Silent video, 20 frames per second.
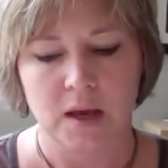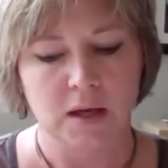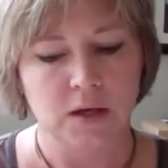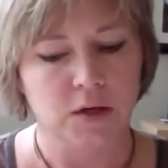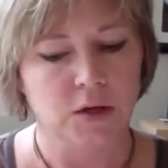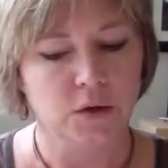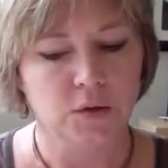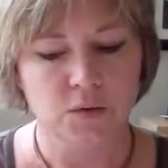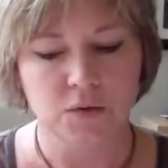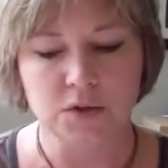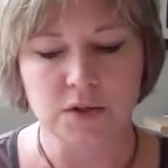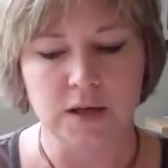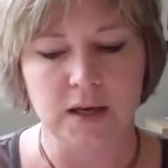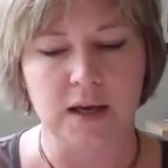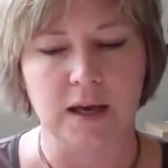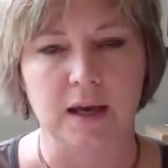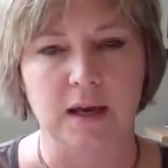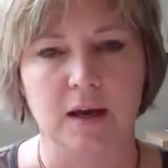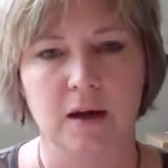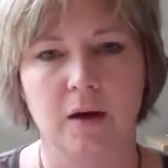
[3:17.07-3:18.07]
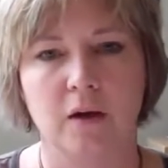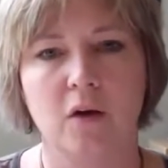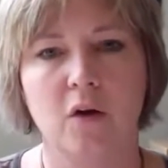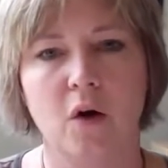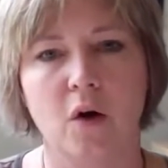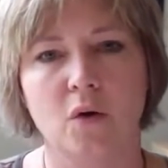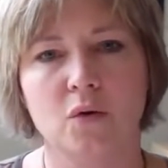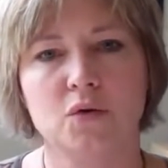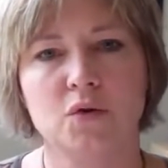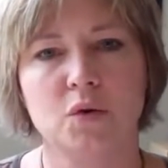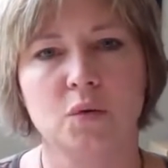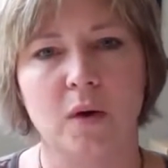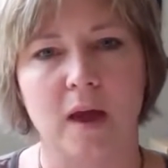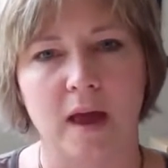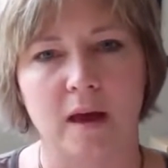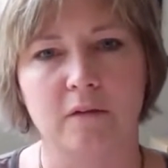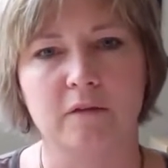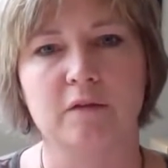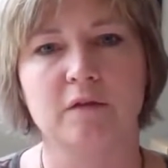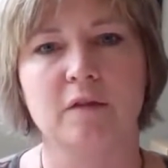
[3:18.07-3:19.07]
Huge key, go to
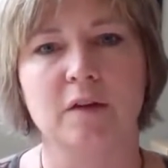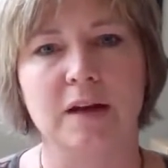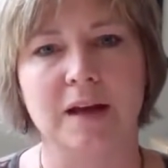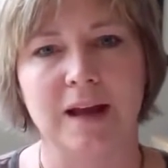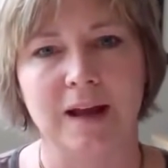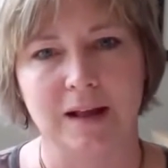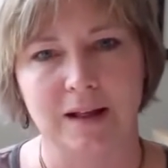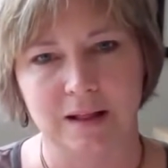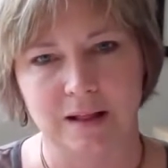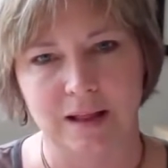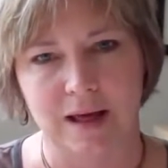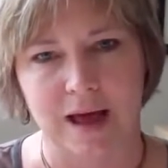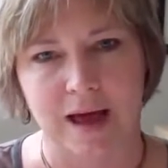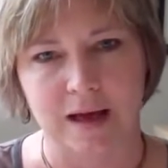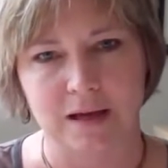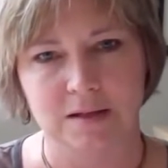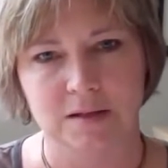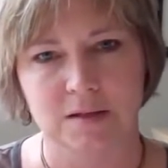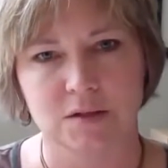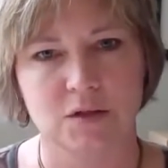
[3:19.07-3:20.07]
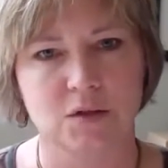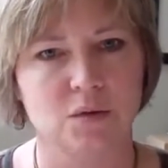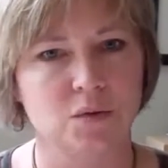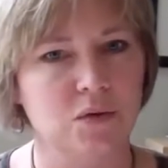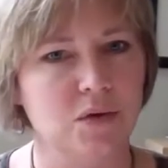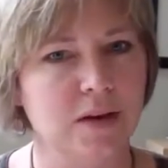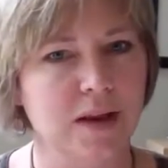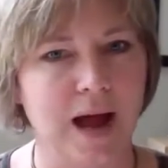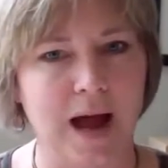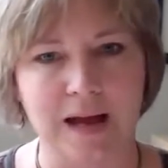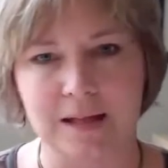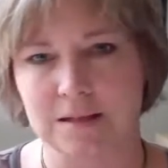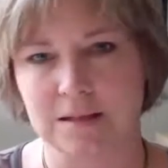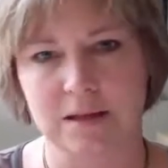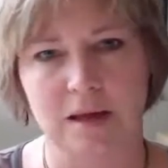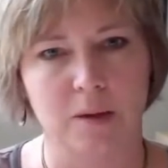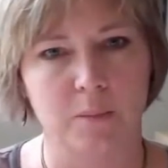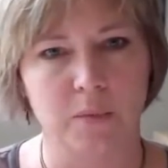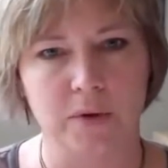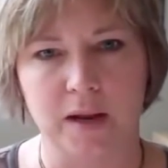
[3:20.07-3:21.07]
every class. Do not
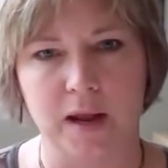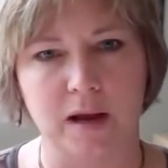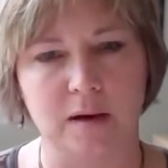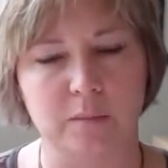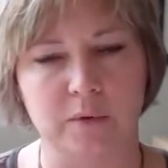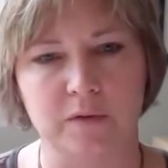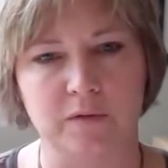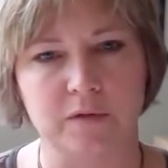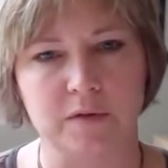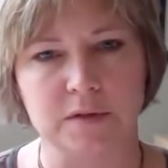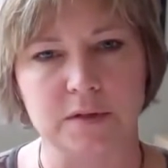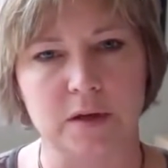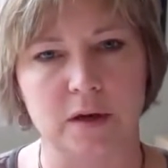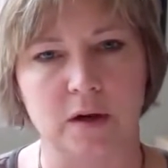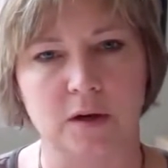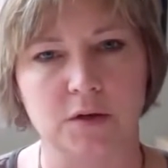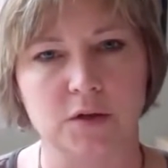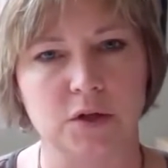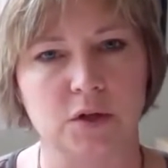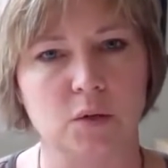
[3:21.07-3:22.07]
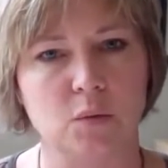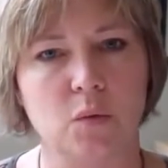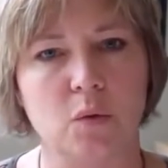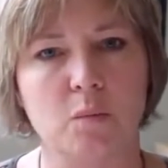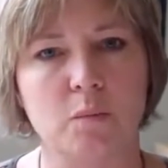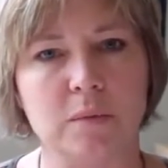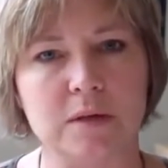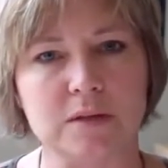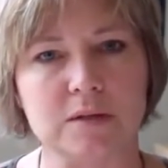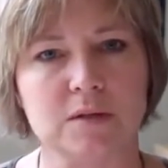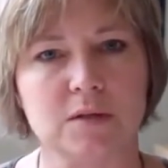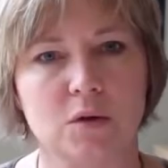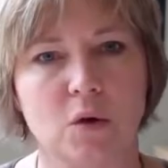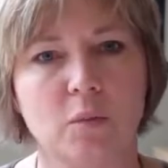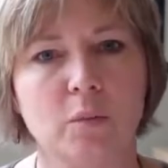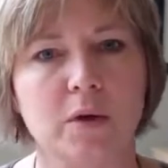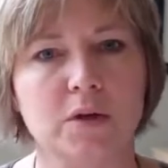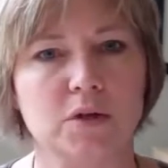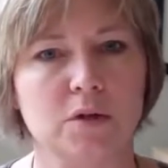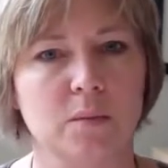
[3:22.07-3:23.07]
skip anatomy and physiology. You will miss
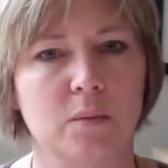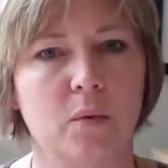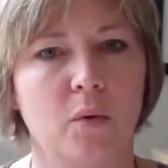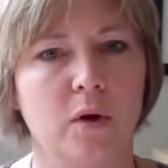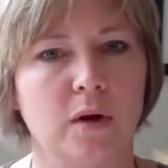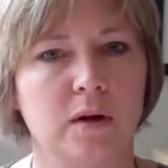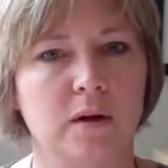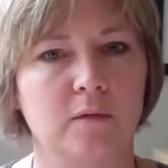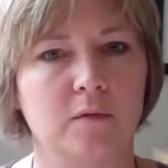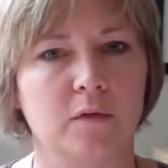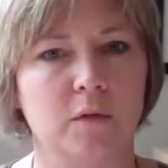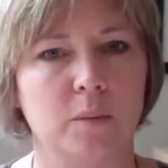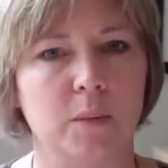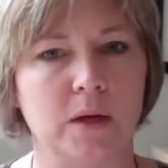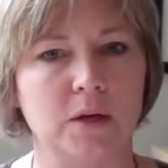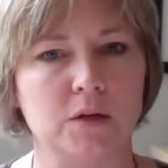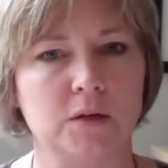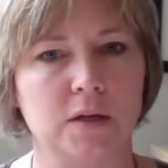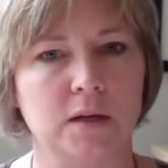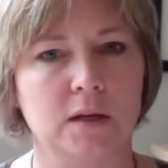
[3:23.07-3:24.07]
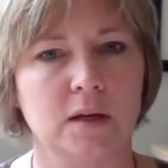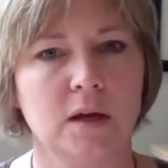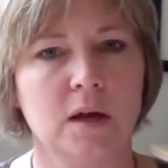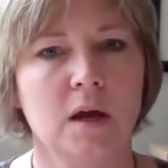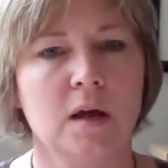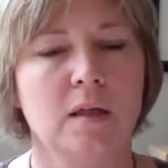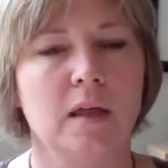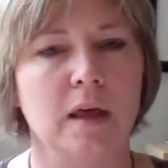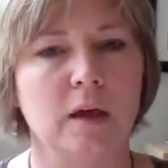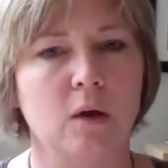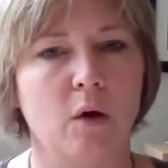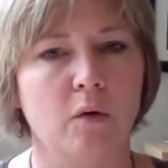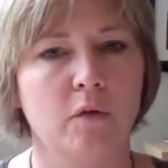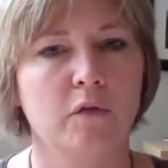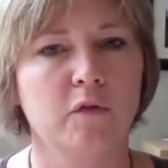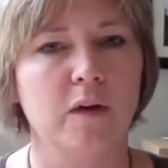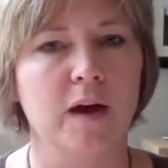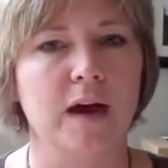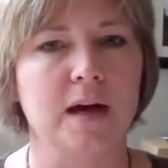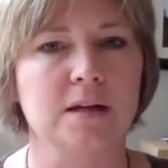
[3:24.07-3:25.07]
so much important information. They go
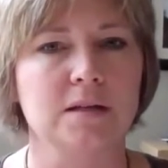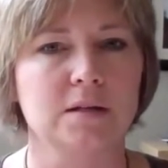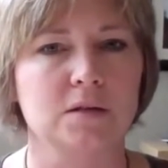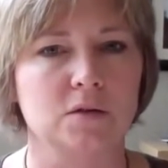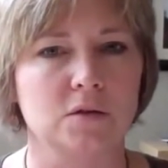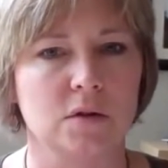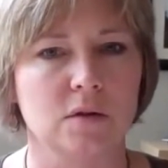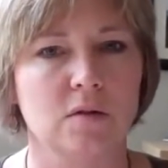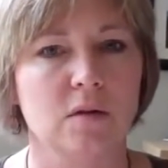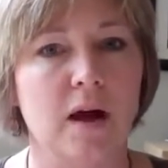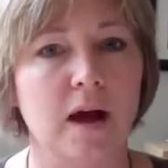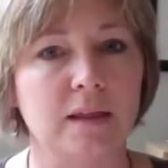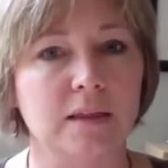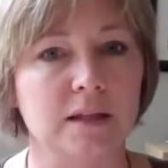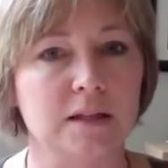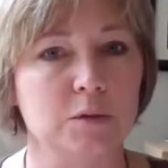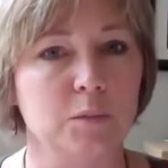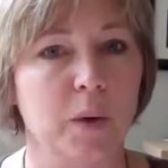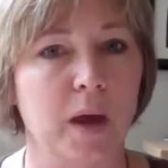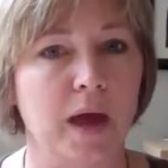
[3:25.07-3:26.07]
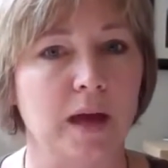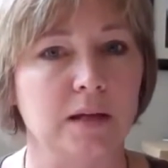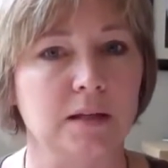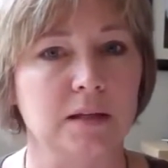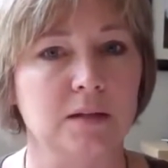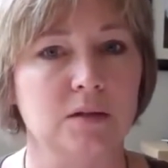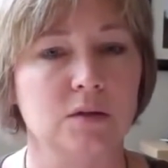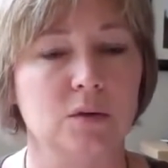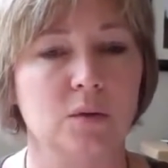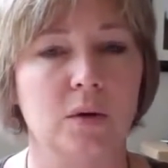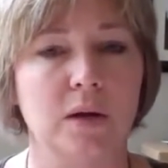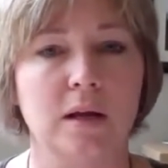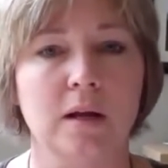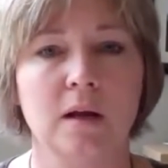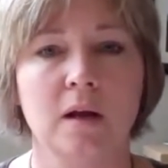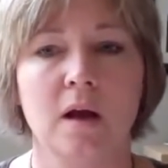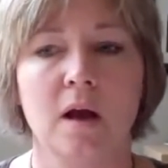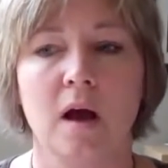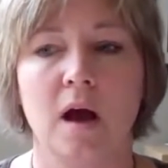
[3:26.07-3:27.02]
fast. There's a lot that's packed into it.